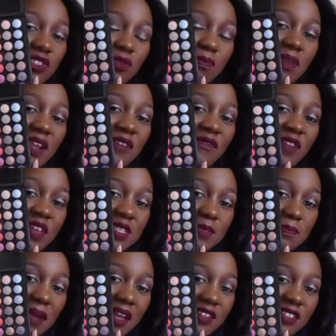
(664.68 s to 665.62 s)
to play
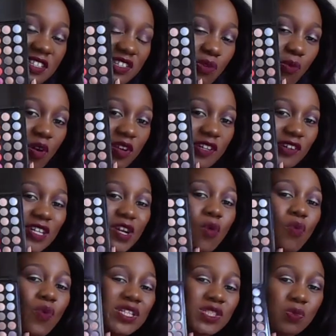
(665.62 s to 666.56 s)
fast paint and you're wondering,
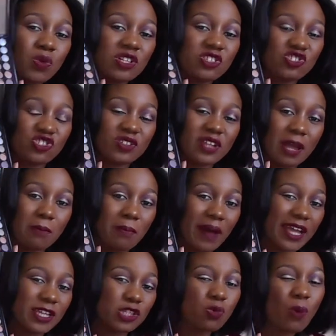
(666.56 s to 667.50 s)
which one should I
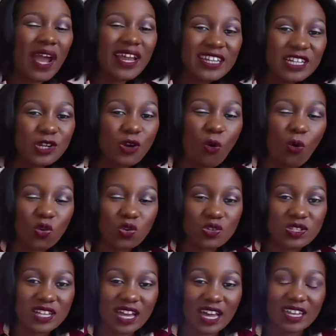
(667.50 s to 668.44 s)
buy? Do I need all
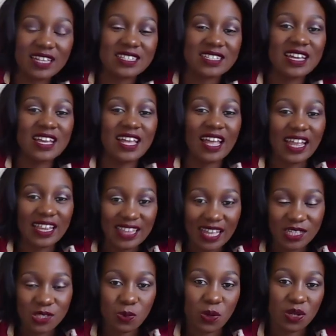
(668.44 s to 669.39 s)
those colors?
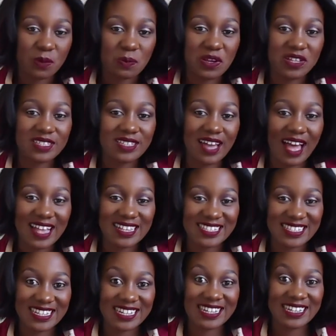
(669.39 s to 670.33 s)
That's what I'm going to
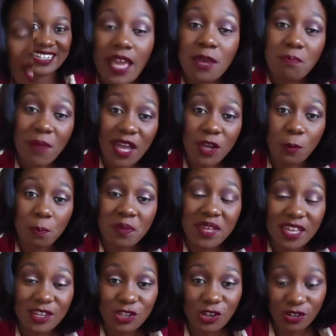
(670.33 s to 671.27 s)
answer. In my
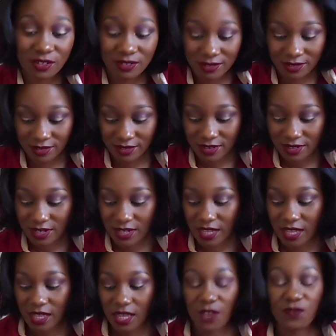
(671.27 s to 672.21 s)
opinion,
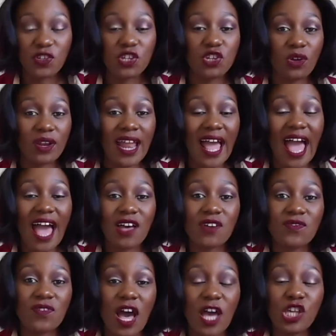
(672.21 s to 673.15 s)
if you don't
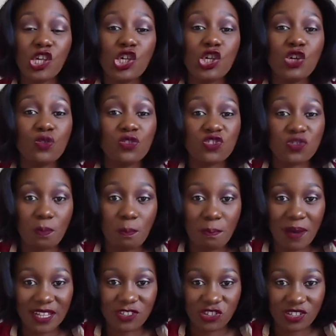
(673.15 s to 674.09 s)
have a huge
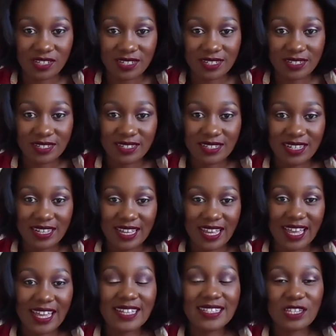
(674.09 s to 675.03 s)
budget,
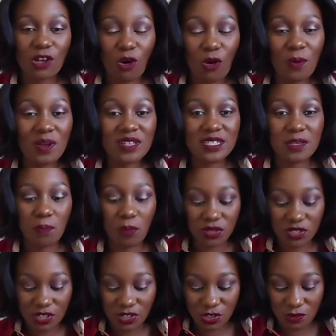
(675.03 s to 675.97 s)
it's always
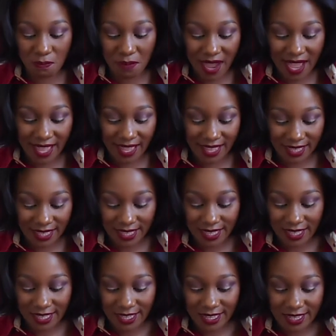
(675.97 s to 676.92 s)
important to buy
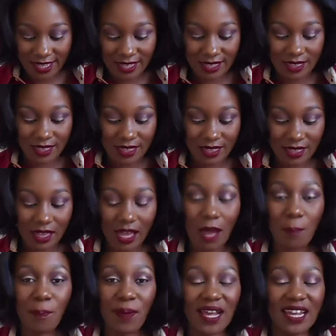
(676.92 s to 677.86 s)

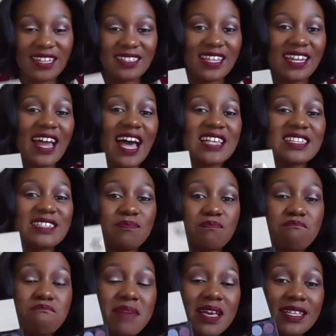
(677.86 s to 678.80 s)
a palette that has
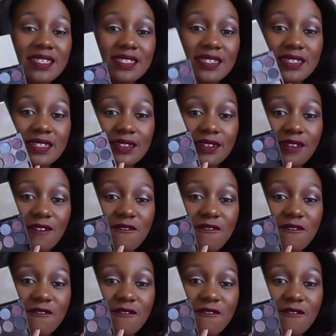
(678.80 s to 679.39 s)
mixed